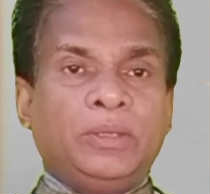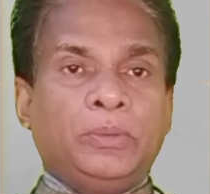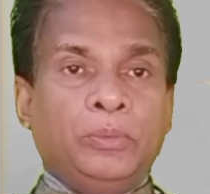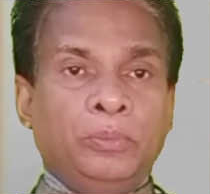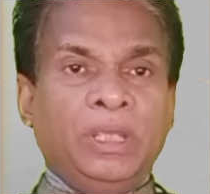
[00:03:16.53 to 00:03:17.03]

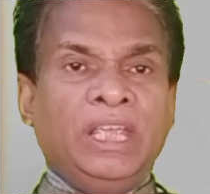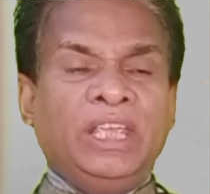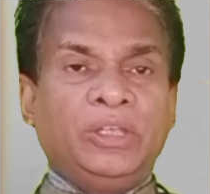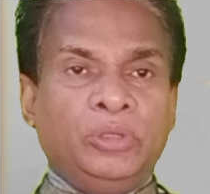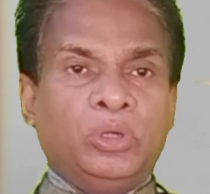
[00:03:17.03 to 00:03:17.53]
we,
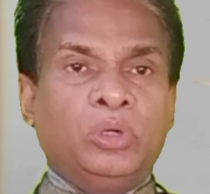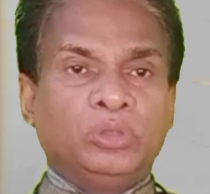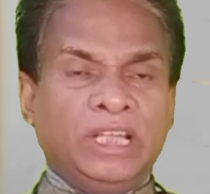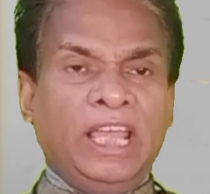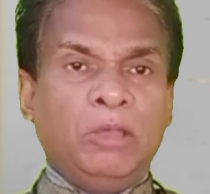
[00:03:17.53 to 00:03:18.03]
you,
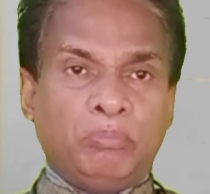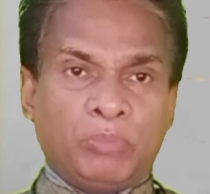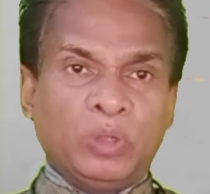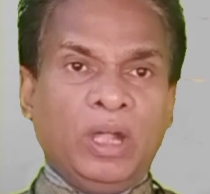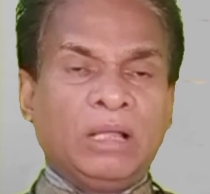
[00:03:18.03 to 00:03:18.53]
they
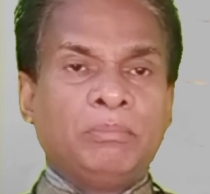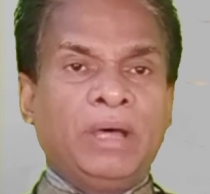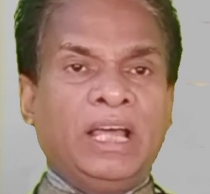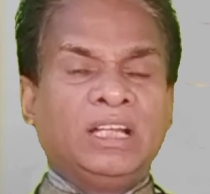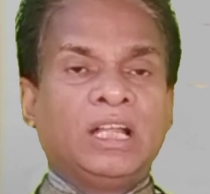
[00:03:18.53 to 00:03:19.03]
plural
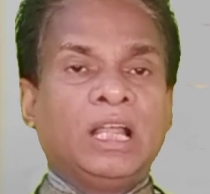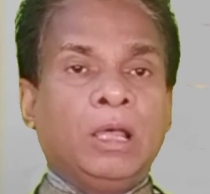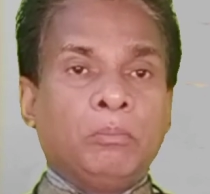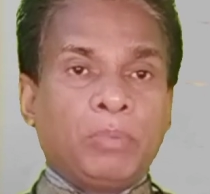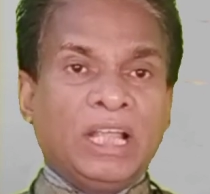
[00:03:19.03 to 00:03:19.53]
number
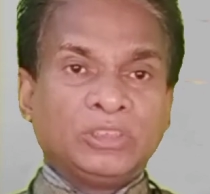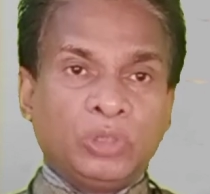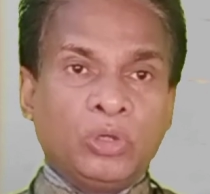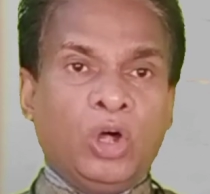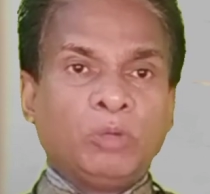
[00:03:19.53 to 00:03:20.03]
plus do
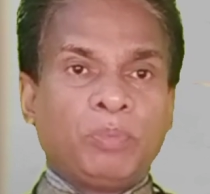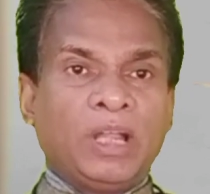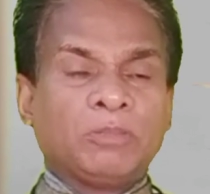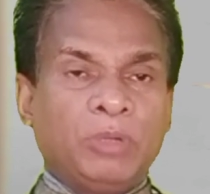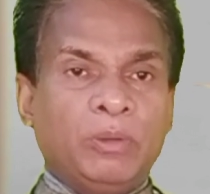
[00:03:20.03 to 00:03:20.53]
not plus
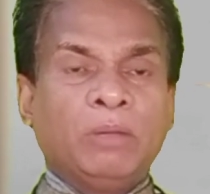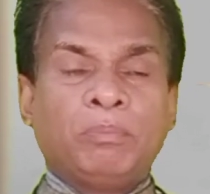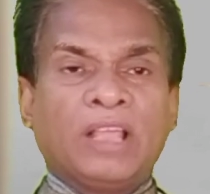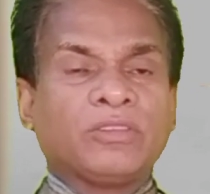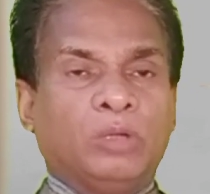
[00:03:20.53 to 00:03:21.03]
V1
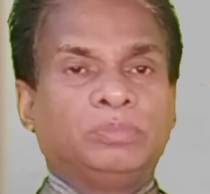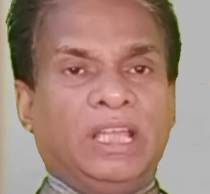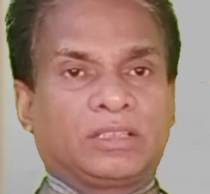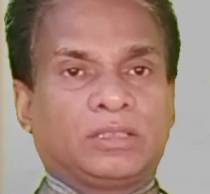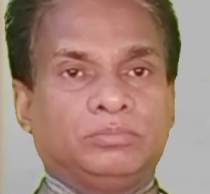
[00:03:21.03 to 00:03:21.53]
plus object.